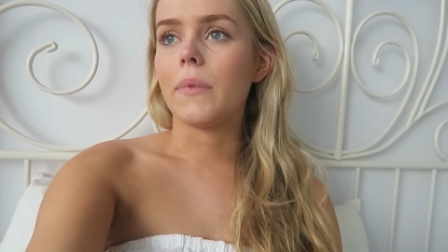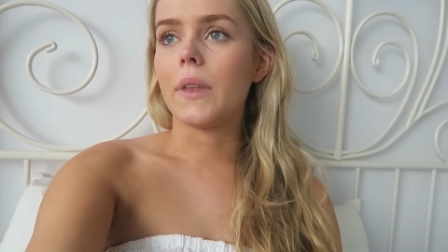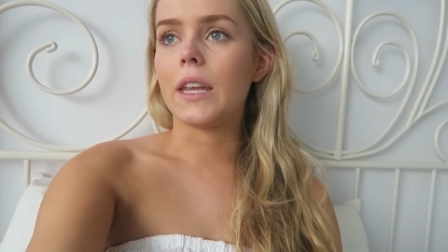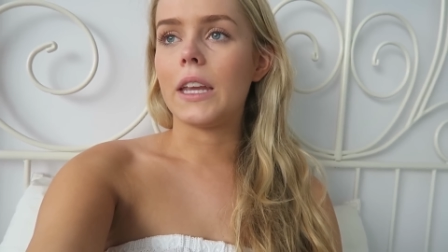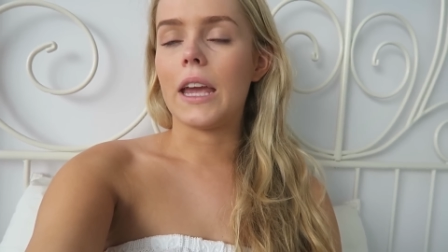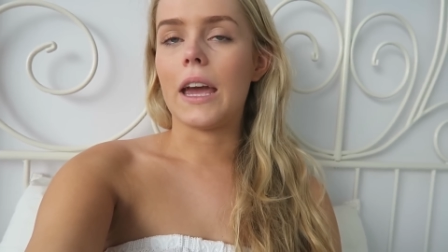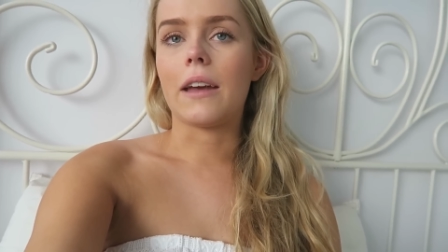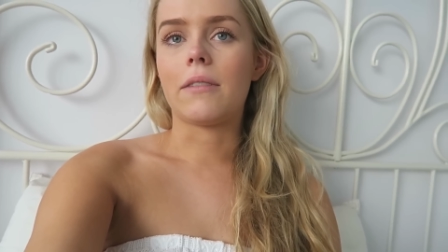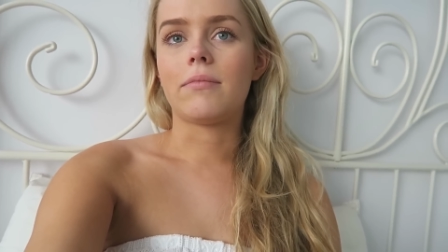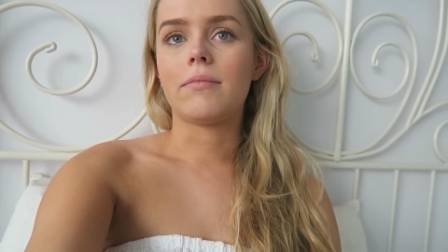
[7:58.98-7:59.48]

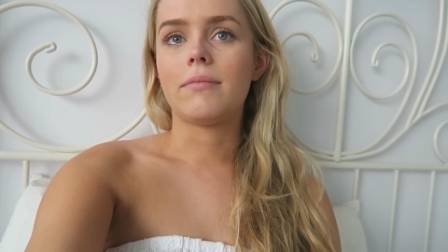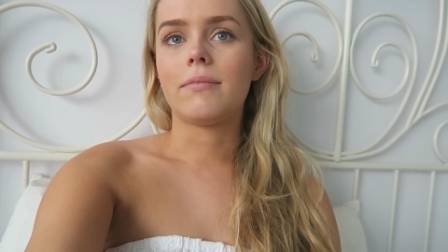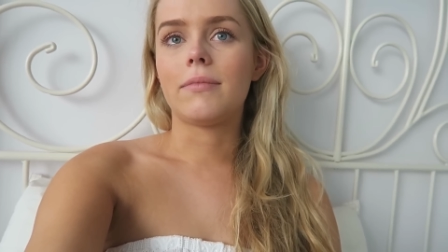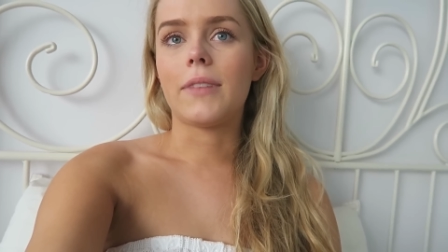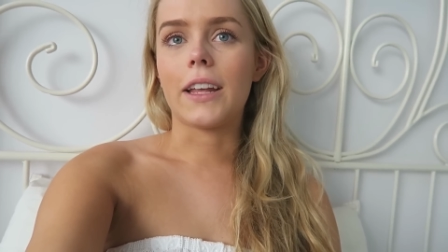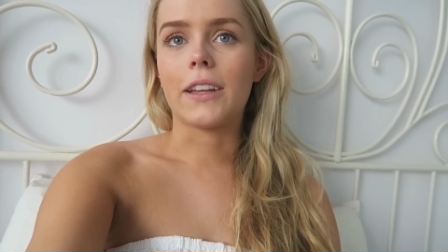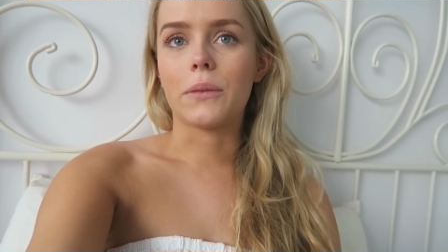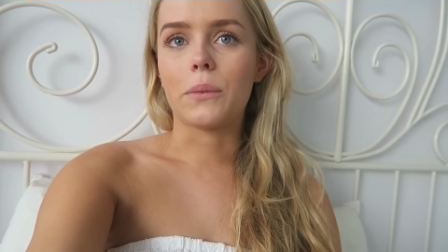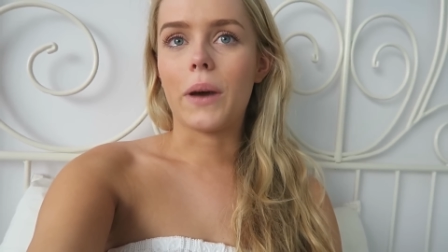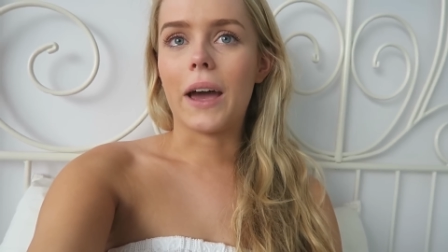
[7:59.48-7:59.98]
yeah,
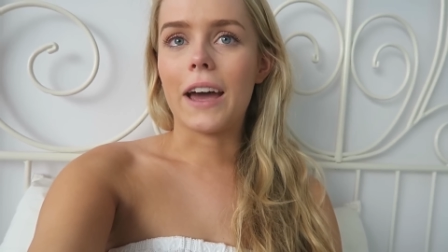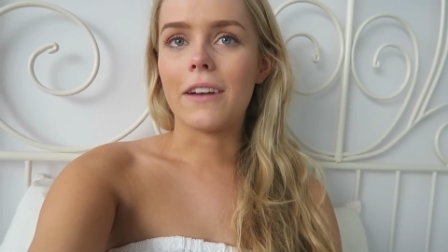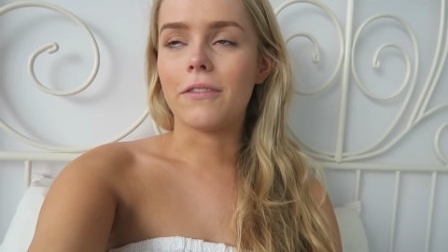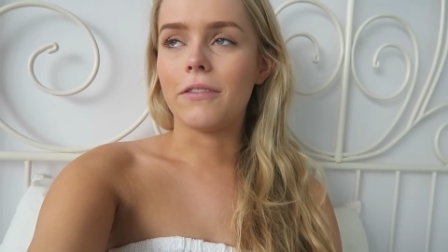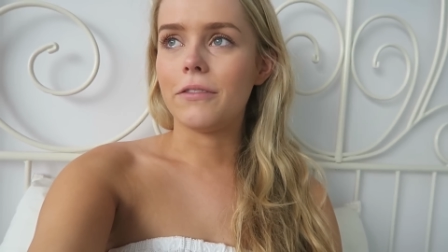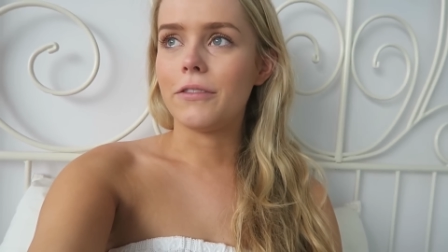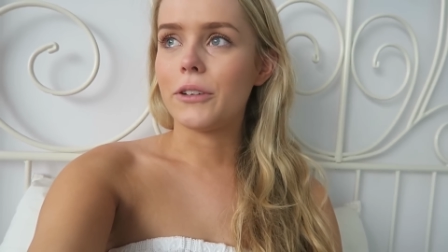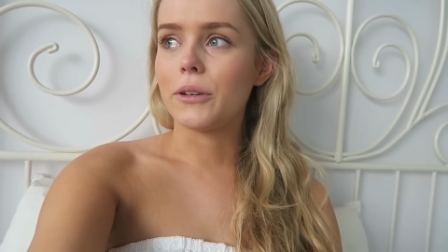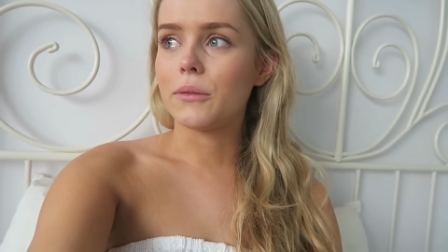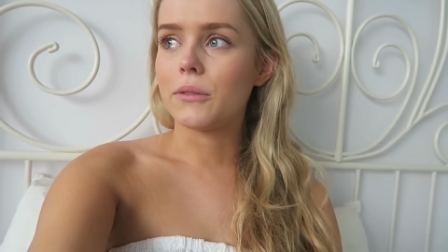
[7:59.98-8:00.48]
that's why I
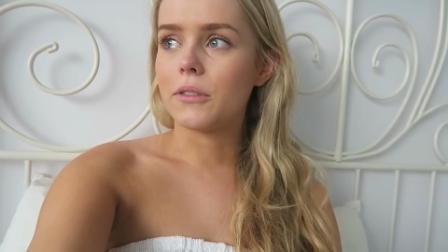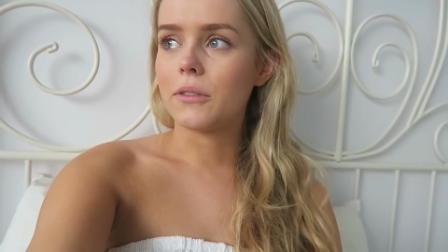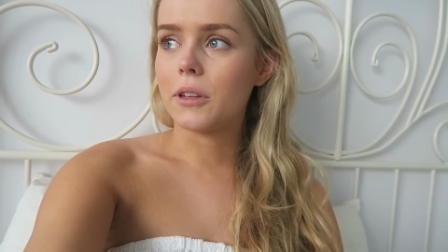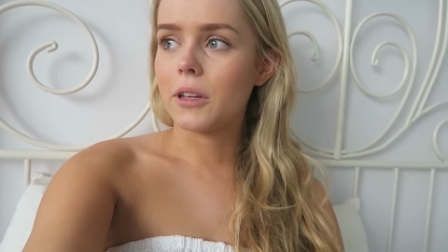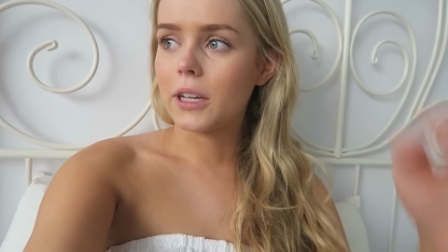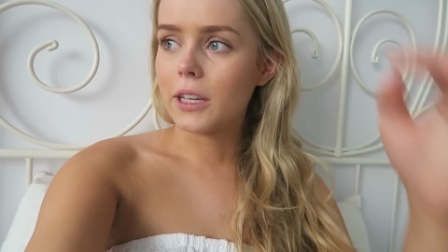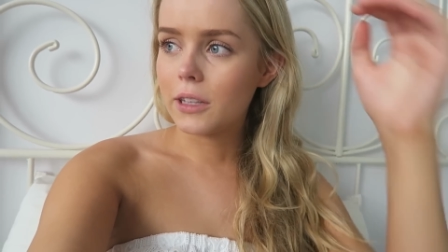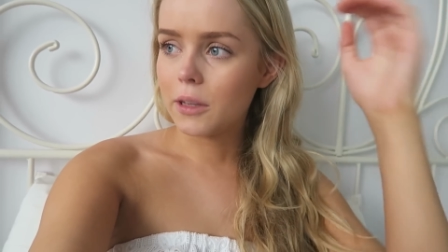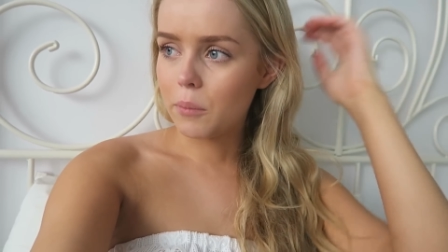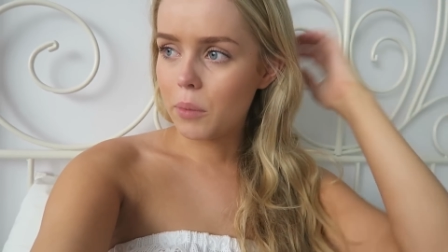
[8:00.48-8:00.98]
haven't filmed for
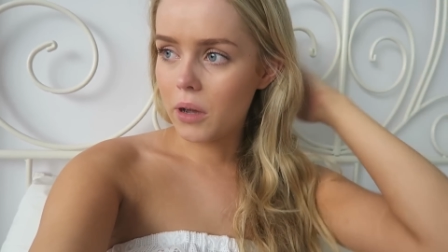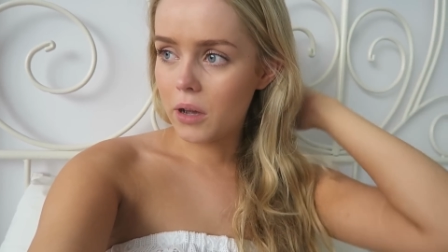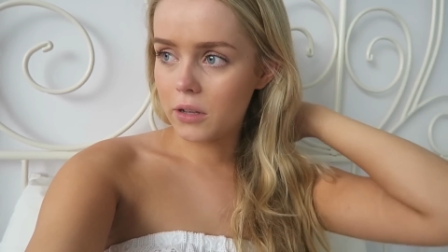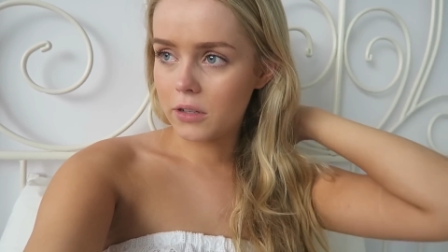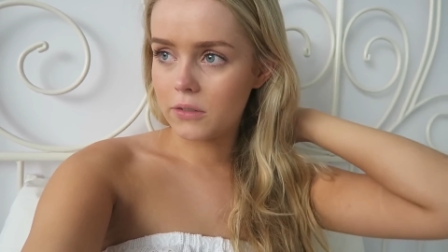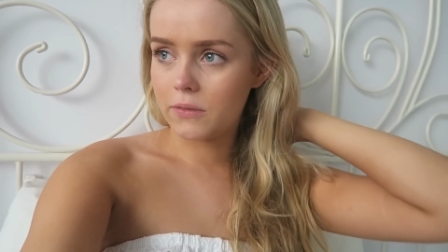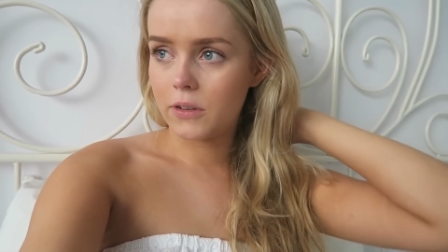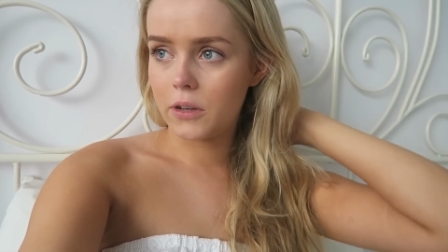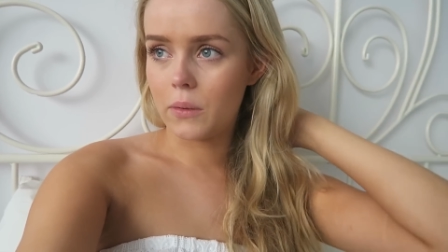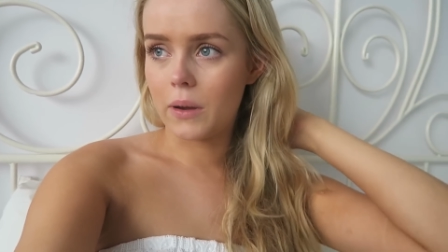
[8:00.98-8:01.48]
like the
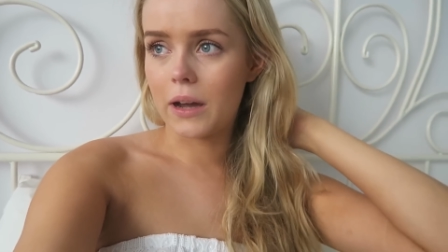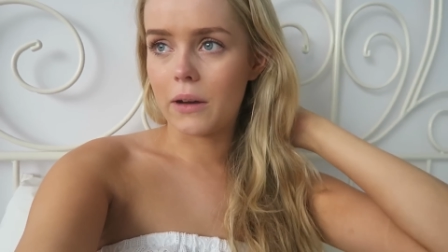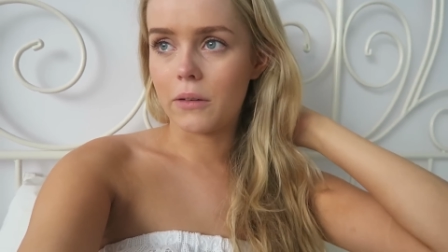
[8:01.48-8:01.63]
past few